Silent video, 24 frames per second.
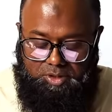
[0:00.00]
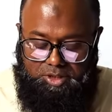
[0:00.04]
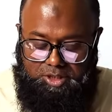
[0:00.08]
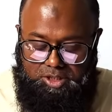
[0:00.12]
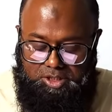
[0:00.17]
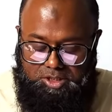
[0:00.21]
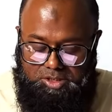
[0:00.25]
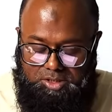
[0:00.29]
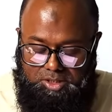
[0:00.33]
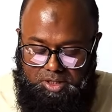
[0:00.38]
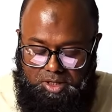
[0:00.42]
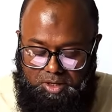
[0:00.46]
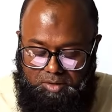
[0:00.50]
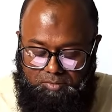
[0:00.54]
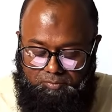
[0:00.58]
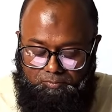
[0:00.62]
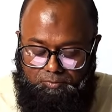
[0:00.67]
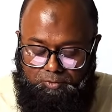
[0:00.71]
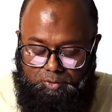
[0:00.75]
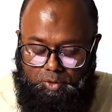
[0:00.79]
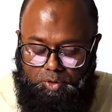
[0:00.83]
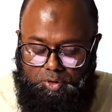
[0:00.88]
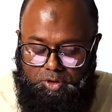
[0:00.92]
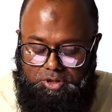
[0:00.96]
is
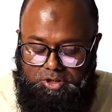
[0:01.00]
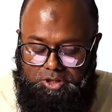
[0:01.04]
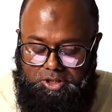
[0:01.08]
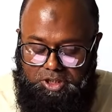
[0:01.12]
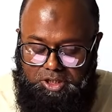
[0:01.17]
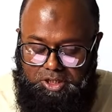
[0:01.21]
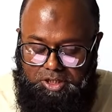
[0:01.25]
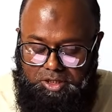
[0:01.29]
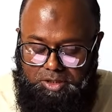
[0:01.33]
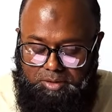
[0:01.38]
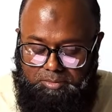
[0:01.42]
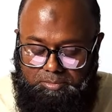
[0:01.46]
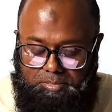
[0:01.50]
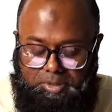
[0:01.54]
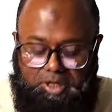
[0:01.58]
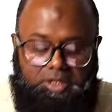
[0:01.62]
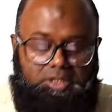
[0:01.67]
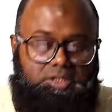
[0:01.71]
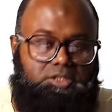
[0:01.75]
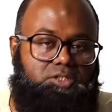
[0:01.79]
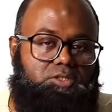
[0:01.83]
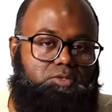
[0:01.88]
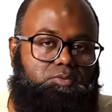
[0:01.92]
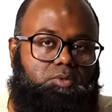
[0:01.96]
4t
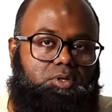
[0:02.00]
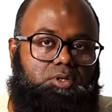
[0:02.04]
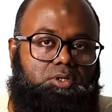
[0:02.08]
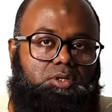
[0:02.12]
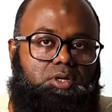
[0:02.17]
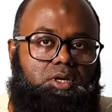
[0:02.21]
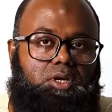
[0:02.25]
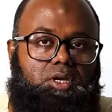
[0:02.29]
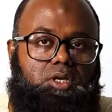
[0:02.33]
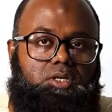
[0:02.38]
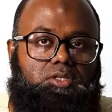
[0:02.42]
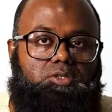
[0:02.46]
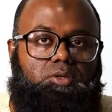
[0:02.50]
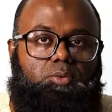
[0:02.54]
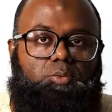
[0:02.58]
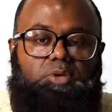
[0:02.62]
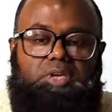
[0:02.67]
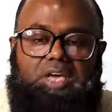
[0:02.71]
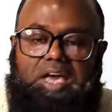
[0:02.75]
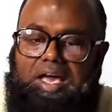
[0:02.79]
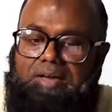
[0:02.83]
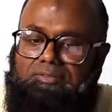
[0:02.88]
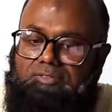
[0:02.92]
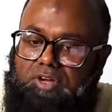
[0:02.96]
minus 1. So we
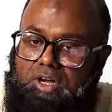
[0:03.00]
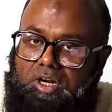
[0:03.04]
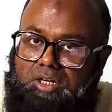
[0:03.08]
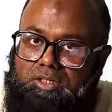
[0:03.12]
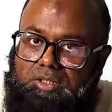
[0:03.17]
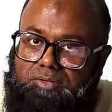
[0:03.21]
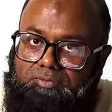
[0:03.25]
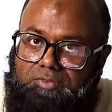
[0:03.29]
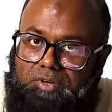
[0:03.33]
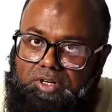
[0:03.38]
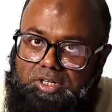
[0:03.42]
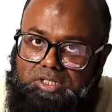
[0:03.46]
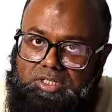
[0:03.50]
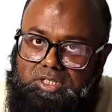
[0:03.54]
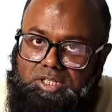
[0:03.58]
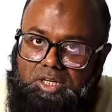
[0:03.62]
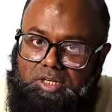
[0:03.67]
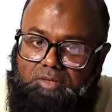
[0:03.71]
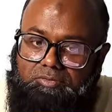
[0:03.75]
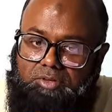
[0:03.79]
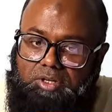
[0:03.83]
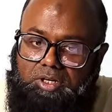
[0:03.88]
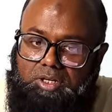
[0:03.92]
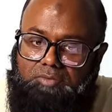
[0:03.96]
have got the first
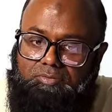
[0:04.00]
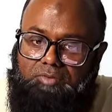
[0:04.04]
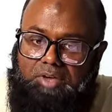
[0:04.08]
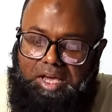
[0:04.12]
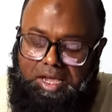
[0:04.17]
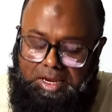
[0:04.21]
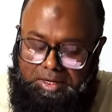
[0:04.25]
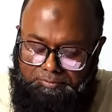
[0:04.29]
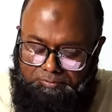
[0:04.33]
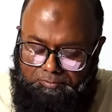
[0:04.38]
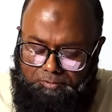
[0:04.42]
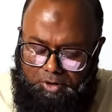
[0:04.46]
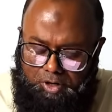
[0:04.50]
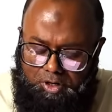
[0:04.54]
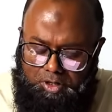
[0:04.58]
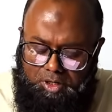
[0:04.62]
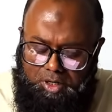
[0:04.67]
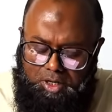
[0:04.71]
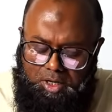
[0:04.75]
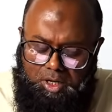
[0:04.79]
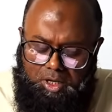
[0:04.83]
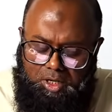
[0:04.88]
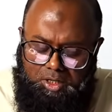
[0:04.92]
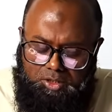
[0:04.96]
derivative. And
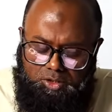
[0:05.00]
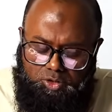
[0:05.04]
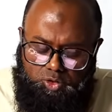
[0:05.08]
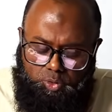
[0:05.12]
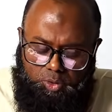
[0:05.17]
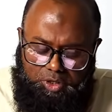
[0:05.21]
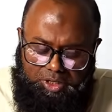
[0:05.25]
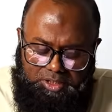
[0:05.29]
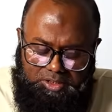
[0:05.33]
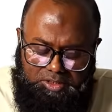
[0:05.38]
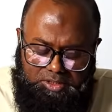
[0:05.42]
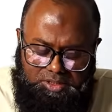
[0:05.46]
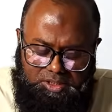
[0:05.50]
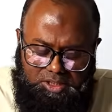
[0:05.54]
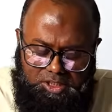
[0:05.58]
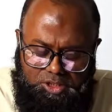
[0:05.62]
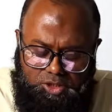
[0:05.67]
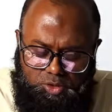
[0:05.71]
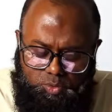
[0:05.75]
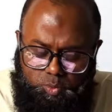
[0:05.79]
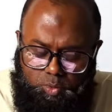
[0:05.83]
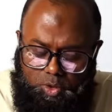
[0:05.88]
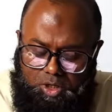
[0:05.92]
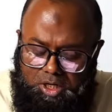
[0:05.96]
for doing
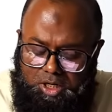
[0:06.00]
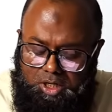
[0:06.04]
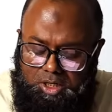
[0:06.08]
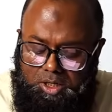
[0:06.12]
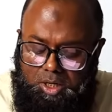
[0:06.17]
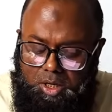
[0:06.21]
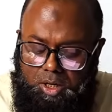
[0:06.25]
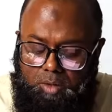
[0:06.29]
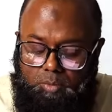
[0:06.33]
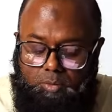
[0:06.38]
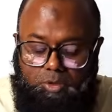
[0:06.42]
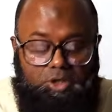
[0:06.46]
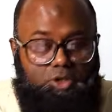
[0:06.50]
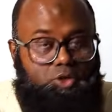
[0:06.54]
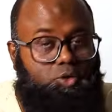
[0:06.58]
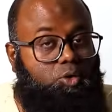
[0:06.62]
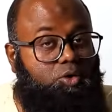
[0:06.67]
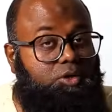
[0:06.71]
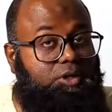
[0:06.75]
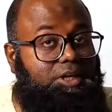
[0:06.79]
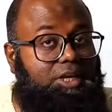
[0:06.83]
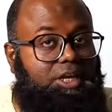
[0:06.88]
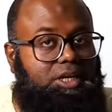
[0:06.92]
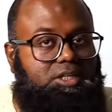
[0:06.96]
this work, we
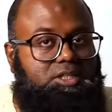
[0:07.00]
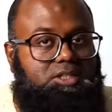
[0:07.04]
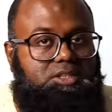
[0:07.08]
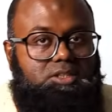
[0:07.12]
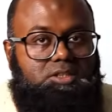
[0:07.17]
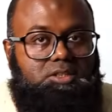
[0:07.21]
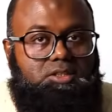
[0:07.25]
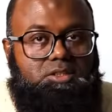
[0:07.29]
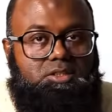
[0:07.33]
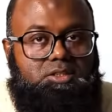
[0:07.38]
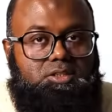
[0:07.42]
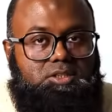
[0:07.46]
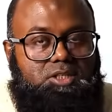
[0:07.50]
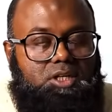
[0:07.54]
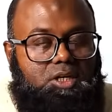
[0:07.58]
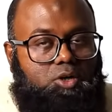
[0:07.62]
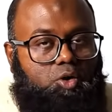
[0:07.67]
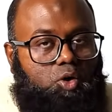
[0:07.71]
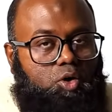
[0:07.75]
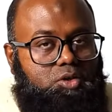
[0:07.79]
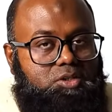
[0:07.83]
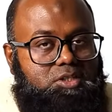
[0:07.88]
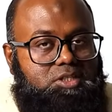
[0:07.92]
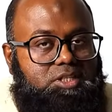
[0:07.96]
don't need the
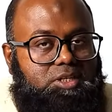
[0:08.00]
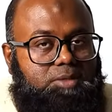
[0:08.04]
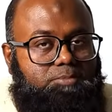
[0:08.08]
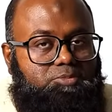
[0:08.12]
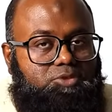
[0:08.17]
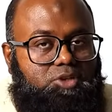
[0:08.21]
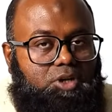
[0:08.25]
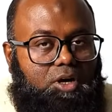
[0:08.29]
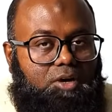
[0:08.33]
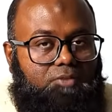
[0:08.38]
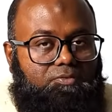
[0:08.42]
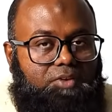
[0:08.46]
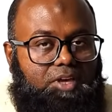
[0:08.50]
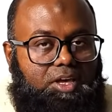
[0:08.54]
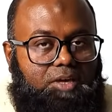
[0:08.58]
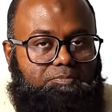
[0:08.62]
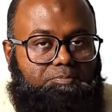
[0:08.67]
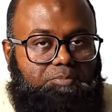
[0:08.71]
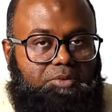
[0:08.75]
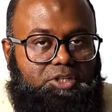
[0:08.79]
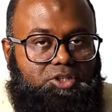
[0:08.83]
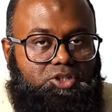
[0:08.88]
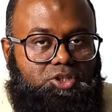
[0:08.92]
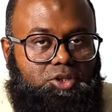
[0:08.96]
concept of
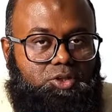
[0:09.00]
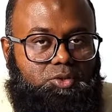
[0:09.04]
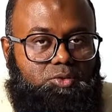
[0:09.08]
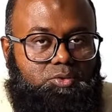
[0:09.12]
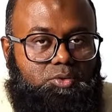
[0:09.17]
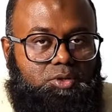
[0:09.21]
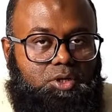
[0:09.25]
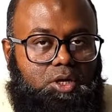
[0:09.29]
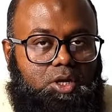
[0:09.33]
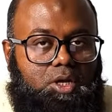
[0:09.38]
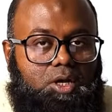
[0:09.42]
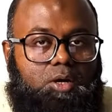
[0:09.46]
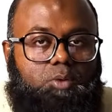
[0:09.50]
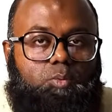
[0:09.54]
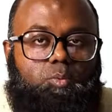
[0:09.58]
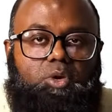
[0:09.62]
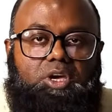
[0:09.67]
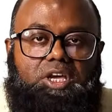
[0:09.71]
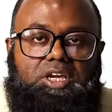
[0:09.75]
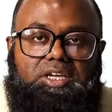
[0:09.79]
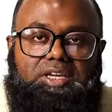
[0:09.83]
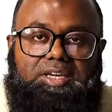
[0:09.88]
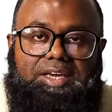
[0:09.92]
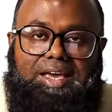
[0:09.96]
FP2.
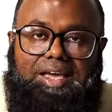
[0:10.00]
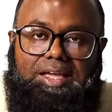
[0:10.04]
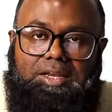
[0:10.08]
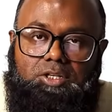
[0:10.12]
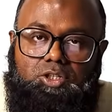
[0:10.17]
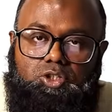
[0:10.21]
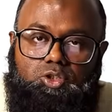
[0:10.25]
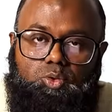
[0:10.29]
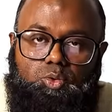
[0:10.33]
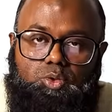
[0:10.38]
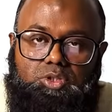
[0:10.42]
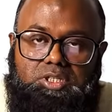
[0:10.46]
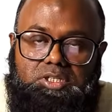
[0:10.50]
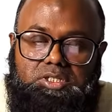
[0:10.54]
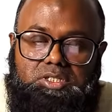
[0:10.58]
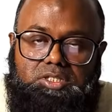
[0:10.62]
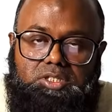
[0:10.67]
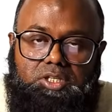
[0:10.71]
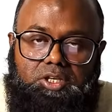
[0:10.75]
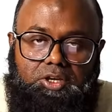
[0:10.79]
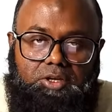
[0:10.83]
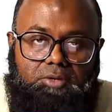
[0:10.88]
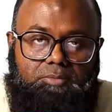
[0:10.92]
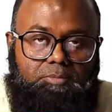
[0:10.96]
We can do this
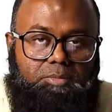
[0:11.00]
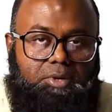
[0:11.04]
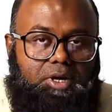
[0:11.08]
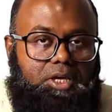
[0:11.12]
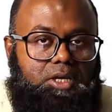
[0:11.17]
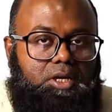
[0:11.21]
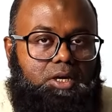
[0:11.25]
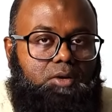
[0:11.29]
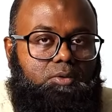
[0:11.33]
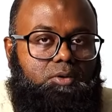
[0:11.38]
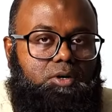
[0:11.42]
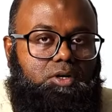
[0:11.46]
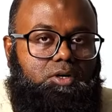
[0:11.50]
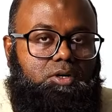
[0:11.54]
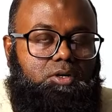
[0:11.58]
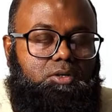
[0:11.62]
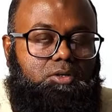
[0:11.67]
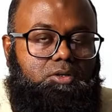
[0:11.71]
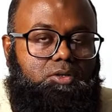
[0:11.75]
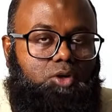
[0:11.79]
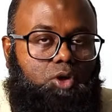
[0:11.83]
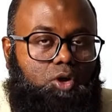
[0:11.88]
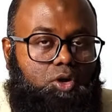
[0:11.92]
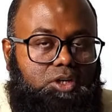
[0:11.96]
thing by our
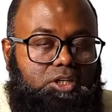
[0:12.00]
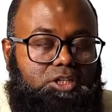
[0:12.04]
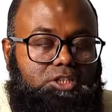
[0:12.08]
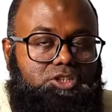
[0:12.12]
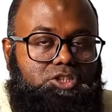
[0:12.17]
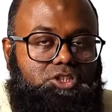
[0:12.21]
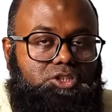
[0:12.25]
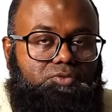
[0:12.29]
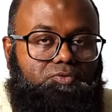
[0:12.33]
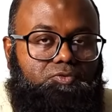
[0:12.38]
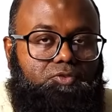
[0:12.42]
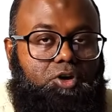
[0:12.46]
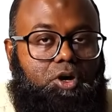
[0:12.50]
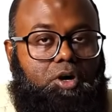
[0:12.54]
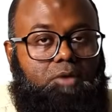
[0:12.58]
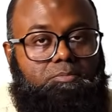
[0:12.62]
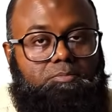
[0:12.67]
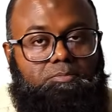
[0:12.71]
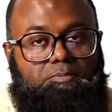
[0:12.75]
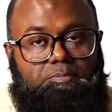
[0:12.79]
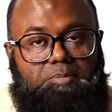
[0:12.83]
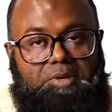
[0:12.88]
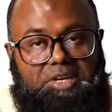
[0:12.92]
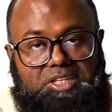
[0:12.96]
knowledge
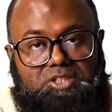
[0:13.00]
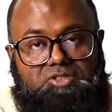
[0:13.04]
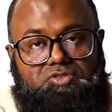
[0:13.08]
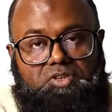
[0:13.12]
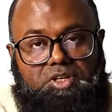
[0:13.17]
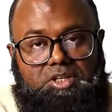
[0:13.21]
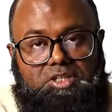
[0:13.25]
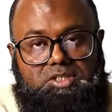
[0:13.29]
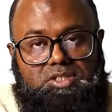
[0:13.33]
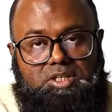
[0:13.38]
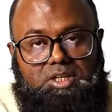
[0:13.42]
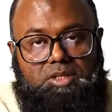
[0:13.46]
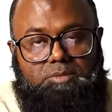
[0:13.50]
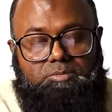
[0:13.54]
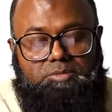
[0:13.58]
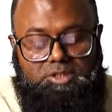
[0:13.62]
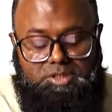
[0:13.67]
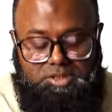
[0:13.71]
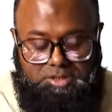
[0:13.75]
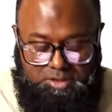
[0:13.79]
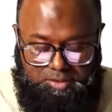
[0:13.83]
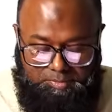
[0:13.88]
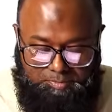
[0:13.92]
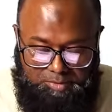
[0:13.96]
from P3
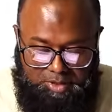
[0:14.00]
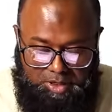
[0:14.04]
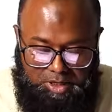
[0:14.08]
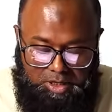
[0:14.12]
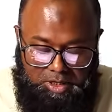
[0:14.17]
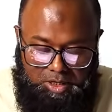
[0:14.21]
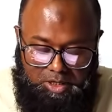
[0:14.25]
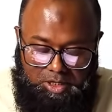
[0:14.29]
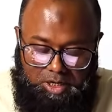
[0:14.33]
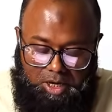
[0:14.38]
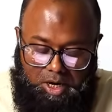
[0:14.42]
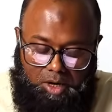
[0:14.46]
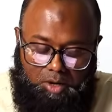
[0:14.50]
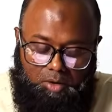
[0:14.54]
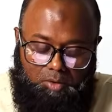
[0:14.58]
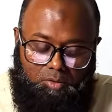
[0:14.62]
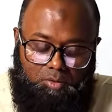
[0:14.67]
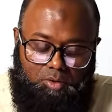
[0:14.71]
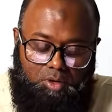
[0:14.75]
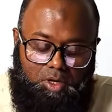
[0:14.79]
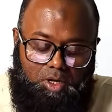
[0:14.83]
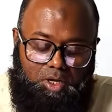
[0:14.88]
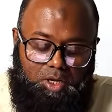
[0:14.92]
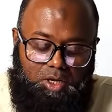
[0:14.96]
syllabus. Now,